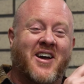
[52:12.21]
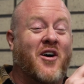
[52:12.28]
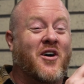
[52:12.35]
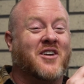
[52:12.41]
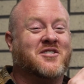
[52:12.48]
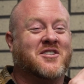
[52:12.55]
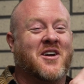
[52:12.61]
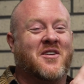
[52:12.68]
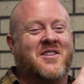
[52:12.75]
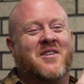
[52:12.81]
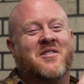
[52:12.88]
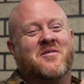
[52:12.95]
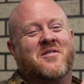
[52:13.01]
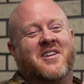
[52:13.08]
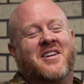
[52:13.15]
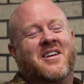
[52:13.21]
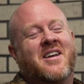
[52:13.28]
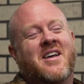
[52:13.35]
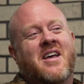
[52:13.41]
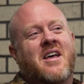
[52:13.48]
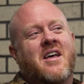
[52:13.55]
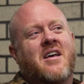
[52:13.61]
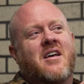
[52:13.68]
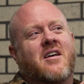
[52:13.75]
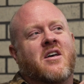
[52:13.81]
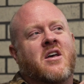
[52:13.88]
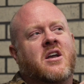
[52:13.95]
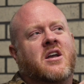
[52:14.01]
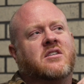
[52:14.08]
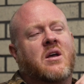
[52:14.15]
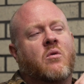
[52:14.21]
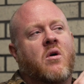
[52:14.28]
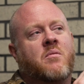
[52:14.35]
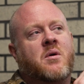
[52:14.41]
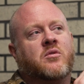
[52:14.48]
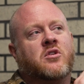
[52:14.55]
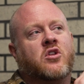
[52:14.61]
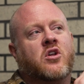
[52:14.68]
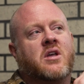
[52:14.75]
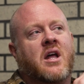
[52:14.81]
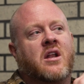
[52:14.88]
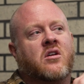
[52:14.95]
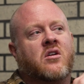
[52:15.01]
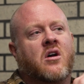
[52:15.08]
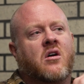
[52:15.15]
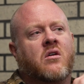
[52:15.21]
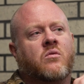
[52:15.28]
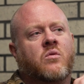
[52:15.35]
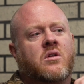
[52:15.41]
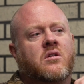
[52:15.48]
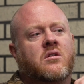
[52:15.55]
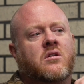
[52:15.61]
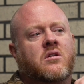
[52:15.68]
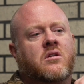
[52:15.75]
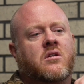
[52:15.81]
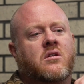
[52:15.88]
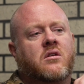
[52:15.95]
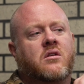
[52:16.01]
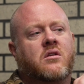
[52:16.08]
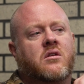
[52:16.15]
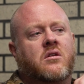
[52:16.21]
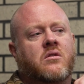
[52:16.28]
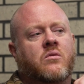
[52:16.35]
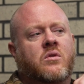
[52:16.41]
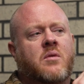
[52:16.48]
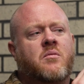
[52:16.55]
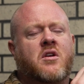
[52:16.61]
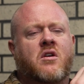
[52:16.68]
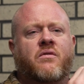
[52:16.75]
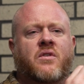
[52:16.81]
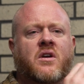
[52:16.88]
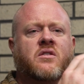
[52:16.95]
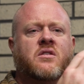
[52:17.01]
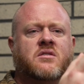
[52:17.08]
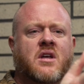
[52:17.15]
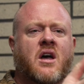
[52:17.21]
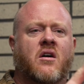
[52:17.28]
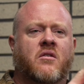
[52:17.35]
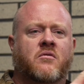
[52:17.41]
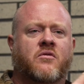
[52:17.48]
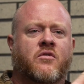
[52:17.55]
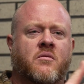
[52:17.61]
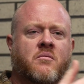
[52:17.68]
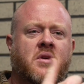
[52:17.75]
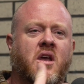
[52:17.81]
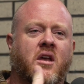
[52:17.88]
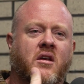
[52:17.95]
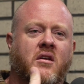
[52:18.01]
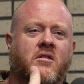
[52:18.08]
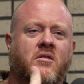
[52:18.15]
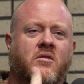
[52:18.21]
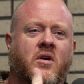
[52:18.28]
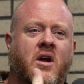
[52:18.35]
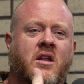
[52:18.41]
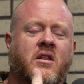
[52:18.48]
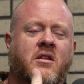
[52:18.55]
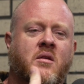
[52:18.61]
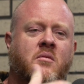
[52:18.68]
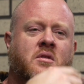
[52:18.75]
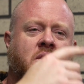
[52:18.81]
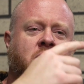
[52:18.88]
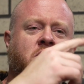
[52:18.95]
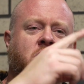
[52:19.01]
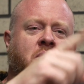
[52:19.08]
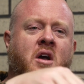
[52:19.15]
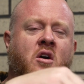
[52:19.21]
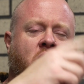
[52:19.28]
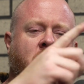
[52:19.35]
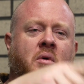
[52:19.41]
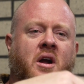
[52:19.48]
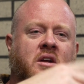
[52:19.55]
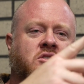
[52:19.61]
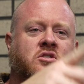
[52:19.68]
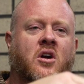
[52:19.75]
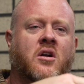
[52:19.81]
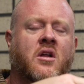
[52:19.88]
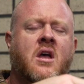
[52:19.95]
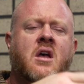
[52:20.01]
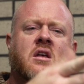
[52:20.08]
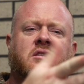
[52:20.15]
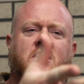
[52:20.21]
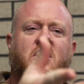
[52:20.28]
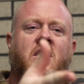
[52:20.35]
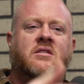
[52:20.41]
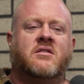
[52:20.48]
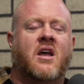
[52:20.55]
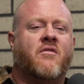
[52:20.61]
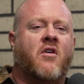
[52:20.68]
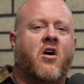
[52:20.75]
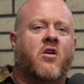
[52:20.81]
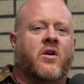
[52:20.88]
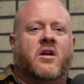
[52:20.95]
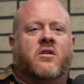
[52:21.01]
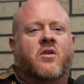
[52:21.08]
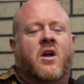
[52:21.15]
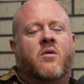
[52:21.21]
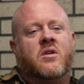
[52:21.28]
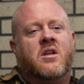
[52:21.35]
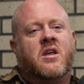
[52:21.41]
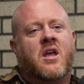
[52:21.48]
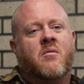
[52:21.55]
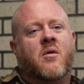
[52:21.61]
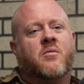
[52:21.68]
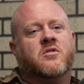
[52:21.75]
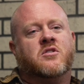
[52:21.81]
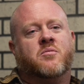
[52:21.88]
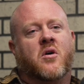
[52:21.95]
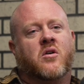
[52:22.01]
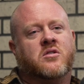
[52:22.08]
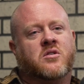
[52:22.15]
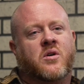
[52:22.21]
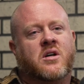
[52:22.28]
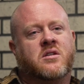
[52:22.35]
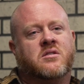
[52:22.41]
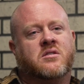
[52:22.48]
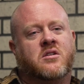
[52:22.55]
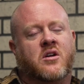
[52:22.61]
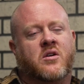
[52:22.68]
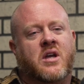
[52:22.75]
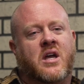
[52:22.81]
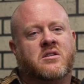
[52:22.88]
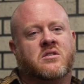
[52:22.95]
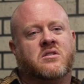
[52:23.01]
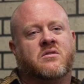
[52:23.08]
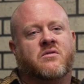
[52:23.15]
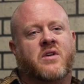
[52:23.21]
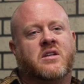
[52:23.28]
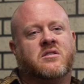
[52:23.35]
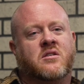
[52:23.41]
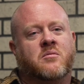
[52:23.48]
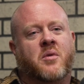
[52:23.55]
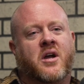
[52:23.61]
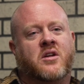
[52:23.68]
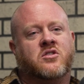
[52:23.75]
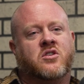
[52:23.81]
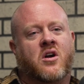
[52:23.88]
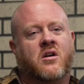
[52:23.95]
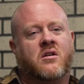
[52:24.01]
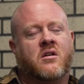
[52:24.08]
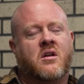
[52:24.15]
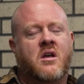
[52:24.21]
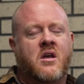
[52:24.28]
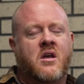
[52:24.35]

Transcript: I'll share it with everybody because I want people to look at it and go, well, let me go figure this out for me, right? Like, let me do my own pie chart. It's kind of like Dave Allred, right? When he came up and spoke to us, he has his investing pie chart.